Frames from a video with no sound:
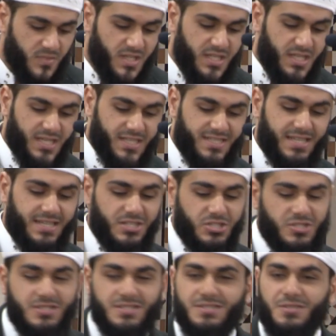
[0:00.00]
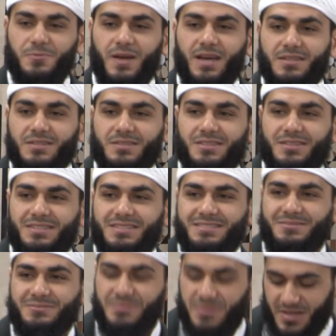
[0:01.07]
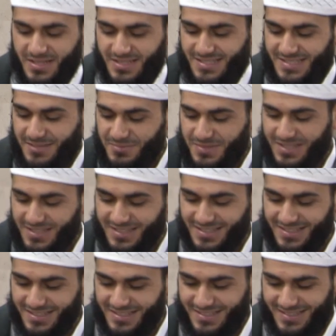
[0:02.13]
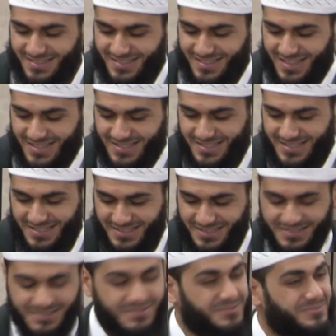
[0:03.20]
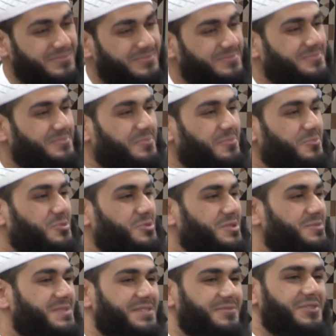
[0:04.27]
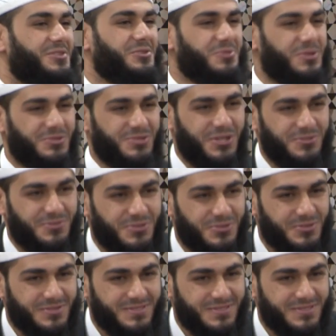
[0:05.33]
Intelligence, subhanAllah, is something us Muslims are very well known for.